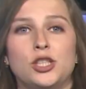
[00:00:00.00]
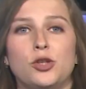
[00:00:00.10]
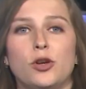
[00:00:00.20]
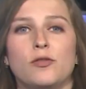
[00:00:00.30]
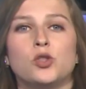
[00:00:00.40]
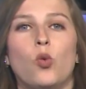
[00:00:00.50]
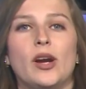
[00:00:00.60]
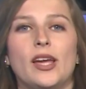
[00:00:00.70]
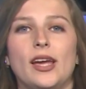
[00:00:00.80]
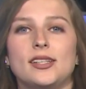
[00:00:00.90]
In June of
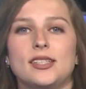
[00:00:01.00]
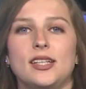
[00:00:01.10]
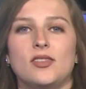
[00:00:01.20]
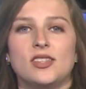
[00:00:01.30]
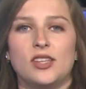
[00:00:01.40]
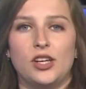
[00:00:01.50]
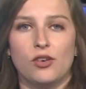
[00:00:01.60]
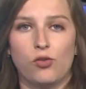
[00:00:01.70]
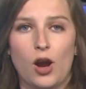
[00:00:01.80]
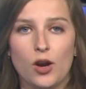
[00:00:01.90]
2018, the city
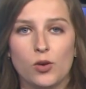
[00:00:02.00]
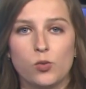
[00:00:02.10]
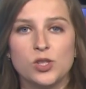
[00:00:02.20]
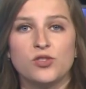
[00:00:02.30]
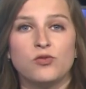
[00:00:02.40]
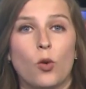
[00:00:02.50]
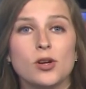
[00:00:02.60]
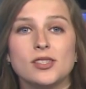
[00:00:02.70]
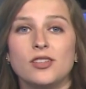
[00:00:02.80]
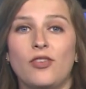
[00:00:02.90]
of Rockford was
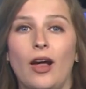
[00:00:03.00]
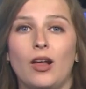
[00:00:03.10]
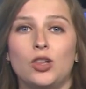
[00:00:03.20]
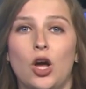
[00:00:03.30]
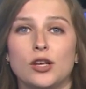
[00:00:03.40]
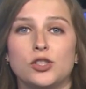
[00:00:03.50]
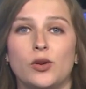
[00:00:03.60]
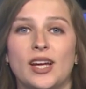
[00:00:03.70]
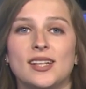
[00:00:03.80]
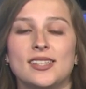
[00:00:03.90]
forced to file a lawsuit
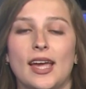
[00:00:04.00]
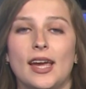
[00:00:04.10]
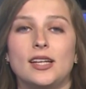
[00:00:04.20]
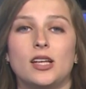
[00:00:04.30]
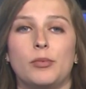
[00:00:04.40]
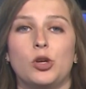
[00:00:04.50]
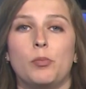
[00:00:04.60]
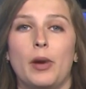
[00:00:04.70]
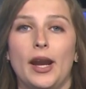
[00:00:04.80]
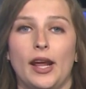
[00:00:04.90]
against A.W.
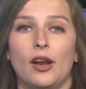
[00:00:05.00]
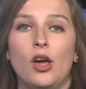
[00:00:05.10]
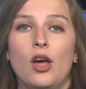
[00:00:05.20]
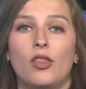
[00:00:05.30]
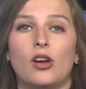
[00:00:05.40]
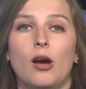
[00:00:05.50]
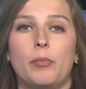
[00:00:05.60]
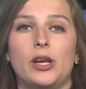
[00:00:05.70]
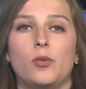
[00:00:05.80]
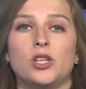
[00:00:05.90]
Bennett, the
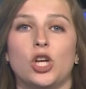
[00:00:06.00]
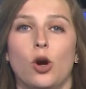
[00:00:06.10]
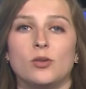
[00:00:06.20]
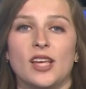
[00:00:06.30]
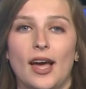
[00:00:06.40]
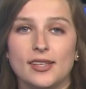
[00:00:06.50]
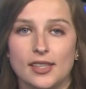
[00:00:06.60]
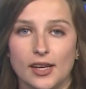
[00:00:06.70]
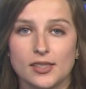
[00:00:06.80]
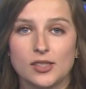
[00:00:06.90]
company which owns
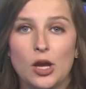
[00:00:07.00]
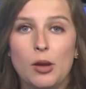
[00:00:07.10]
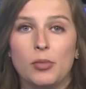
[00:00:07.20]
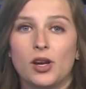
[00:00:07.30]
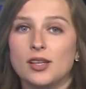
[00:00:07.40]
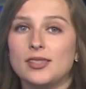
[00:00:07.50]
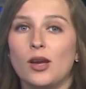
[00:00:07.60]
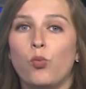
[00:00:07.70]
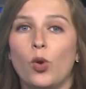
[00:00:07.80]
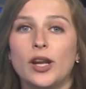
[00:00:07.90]
Essex, because they
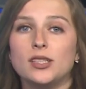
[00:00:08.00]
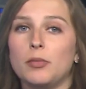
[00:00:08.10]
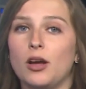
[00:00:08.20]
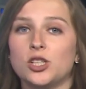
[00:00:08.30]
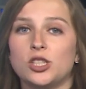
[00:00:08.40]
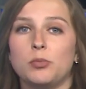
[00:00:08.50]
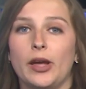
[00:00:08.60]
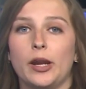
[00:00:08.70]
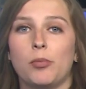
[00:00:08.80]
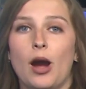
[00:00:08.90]
wouldn't demolish the
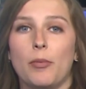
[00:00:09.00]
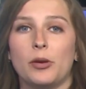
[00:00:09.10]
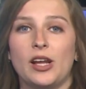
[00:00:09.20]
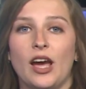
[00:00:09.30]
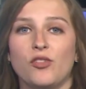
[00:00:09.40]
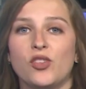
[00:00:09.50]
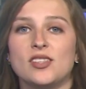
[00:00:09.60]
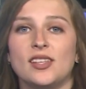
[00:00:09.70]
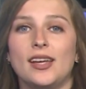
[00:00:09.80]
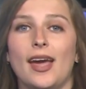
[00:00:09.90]
blighted property after the
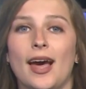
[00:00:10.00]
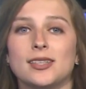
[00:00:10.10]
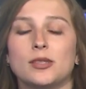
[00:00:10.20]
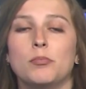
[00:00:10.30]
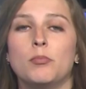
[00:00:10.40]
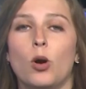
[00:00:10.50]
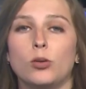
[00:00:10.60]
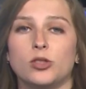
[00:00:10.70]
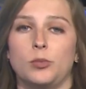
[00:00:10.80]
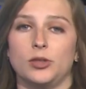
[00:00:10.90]
city asked
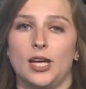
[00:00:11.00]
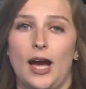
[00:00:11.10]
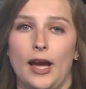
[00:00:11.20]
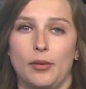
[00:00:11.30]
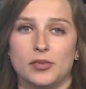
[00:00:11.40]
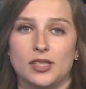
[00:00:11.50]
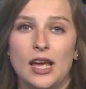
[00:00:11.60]
multiple times.